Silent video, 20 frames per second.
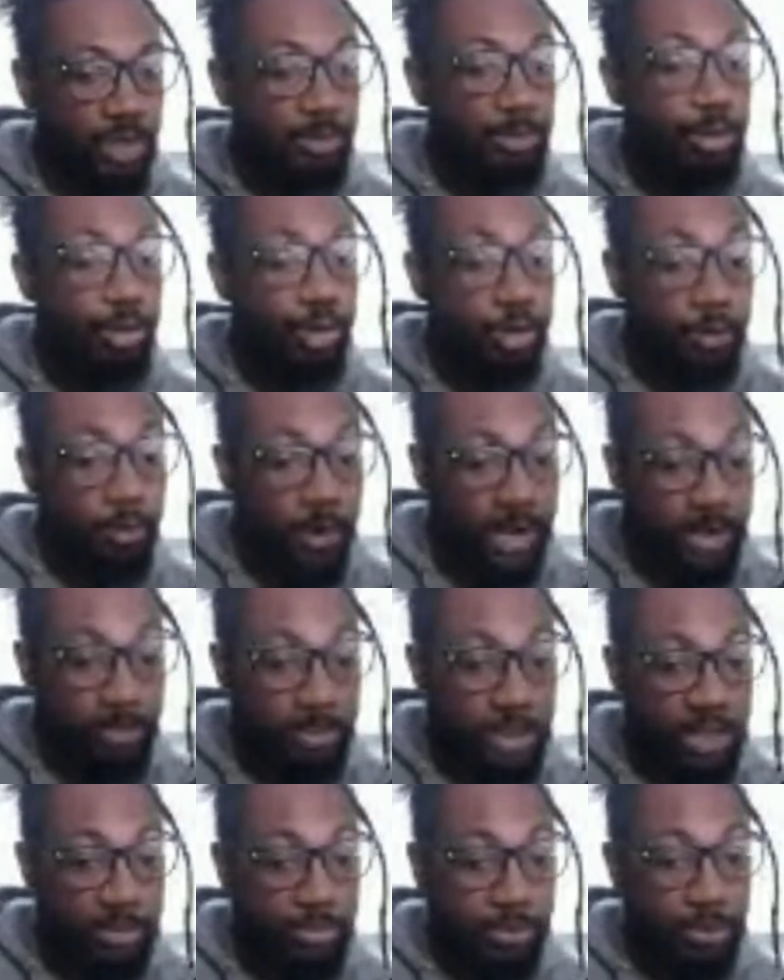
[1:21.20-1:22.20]
poor white
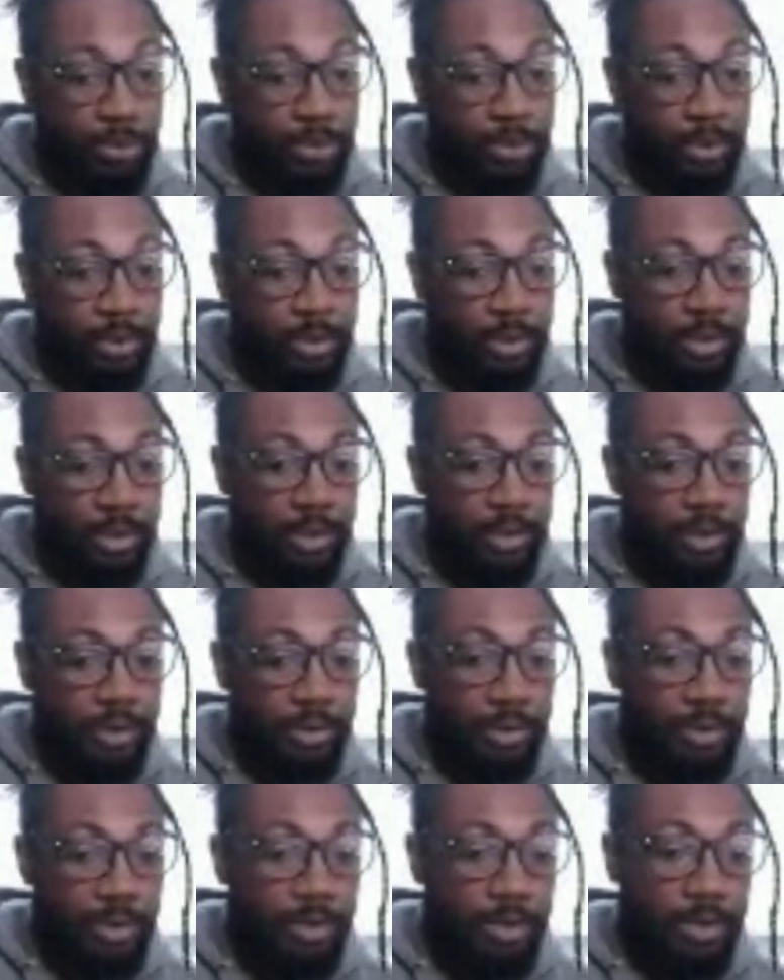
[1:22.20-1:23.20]
people,
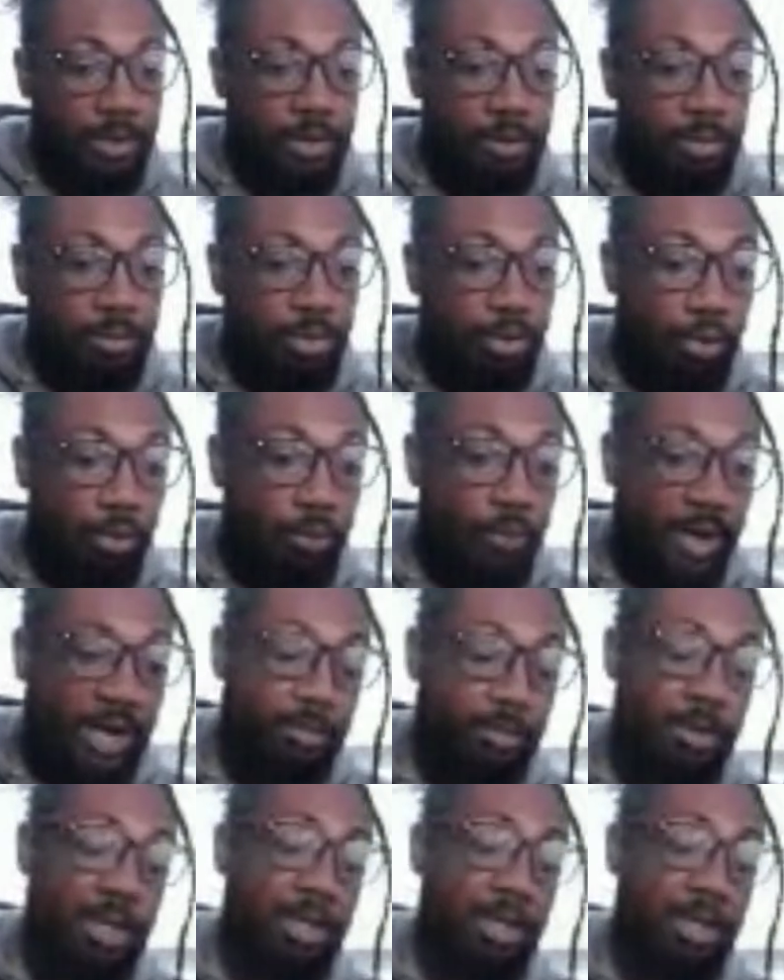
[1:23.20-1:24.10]
poor white